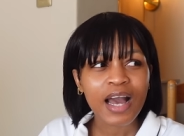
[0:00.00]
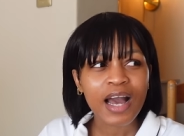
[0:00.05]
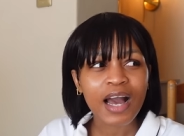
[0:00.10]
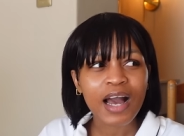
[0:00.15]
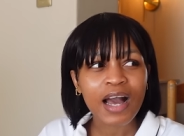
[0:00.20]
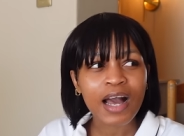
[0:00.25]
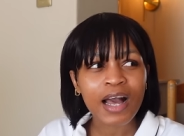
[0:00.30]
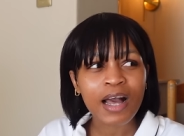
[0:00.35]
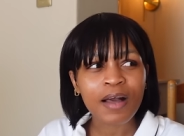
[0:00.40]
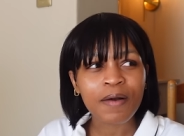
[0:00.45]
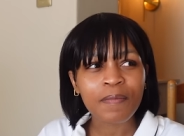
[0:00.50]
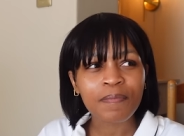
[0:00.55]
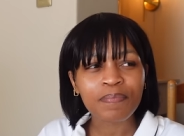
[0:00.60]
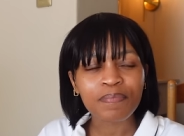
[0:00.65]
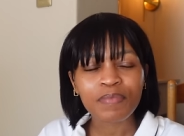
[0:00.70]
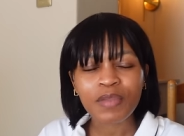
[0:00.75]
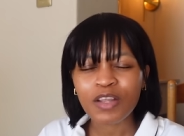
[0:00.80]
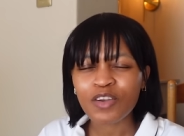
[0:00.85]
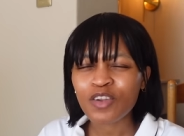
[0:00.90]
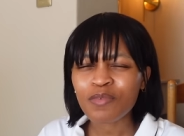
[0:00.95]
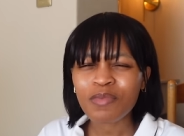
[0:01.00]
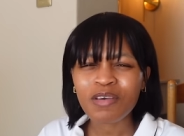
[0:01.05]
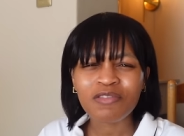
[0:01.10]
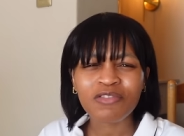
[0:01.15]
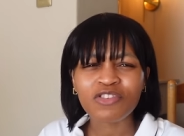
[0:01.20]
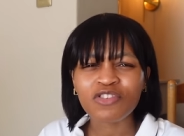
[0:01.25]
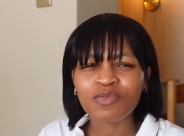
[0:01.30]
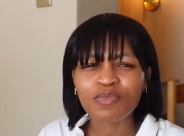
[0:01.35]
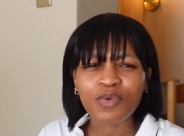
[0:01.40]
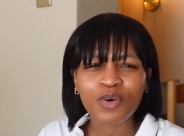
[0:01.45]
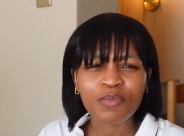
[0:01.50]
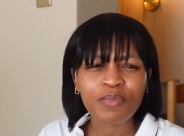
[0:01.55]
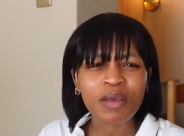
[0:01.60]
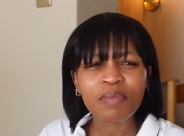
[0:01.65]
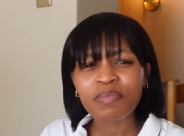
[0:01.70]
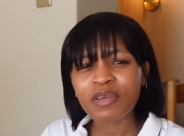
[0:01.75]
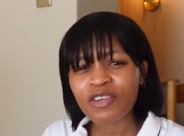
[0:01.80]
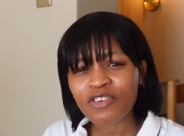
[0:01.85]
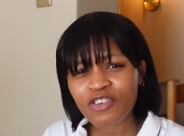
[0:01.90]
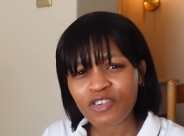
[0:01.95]
um, not my vision board my
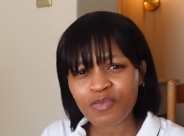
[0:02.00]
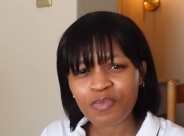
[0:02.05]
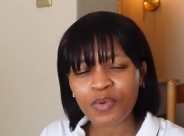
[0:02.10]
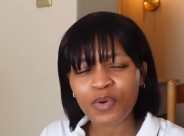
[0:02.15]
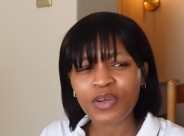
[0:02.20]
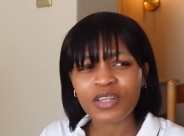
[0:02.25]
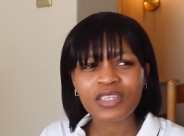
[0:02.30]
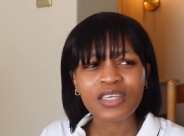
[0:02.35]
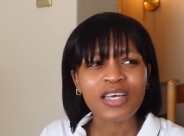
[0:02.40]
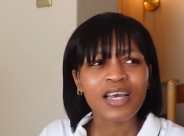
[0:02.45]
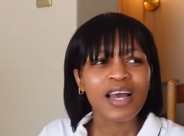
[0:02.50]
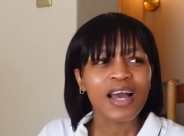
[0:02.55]
Pinterest board